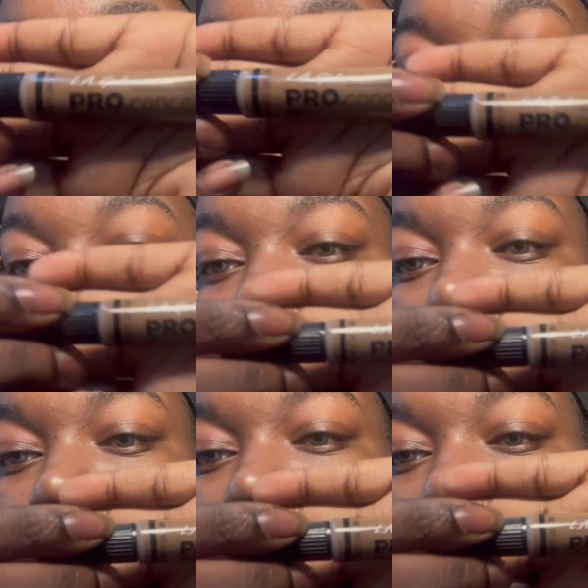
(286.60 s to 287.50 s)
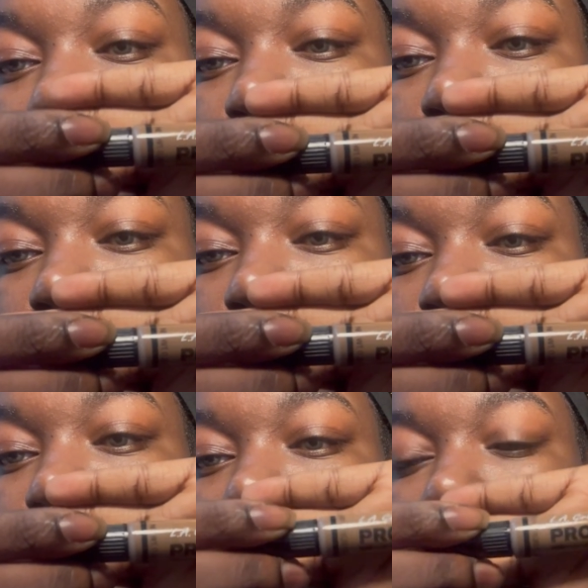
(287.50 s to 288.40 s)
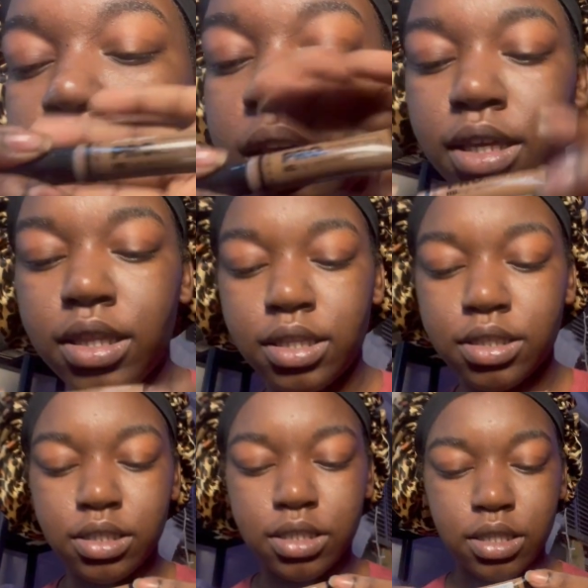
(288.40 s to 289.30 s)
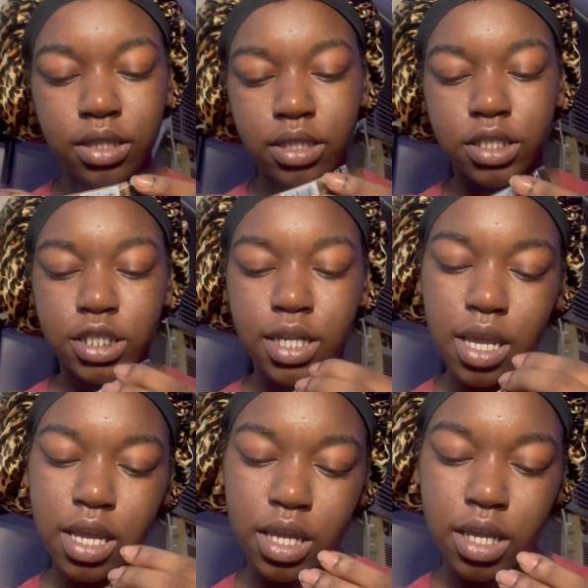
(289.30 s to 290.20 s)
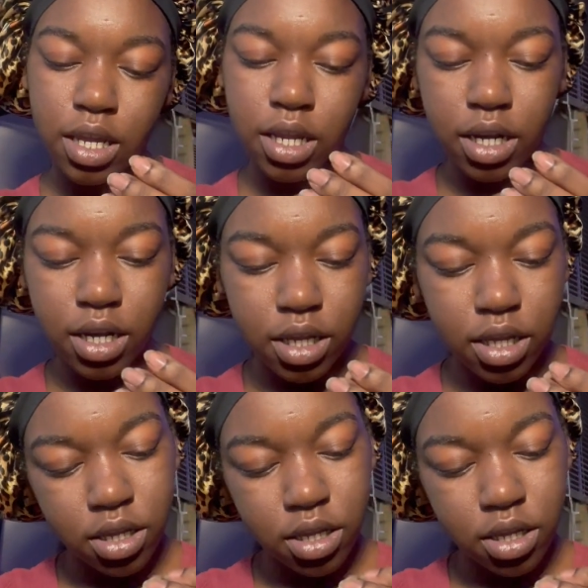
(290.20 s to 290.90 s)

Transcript: Put it up so y'all can see. And this is in the shade